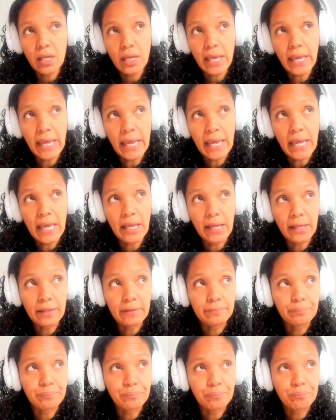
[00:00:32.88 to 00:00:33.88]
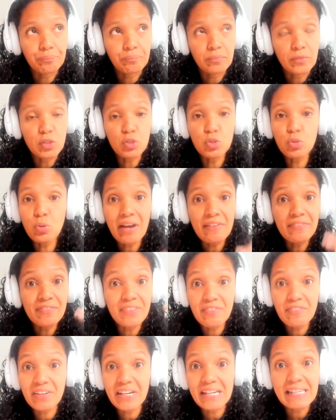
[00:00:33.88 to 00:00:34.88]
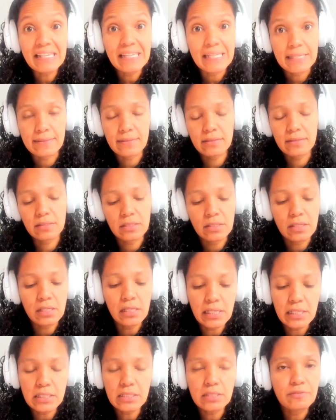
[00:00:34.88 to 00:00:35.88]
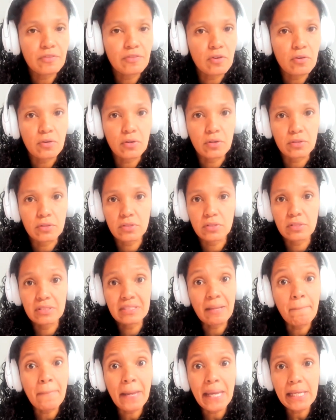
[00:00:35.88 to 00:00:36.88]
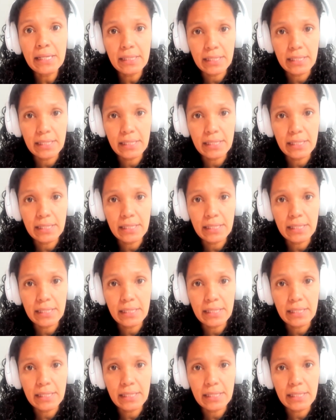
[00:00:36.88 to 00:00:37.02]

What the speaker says: And you have different lists for the main